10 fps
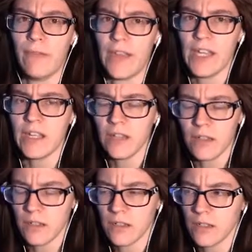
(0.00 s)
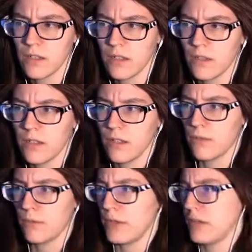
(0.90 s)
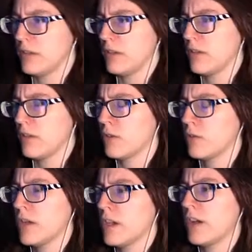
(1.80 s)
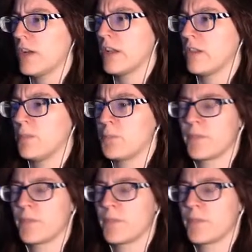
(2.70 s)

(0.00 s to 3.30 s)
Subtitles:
thing. Well, it's written there that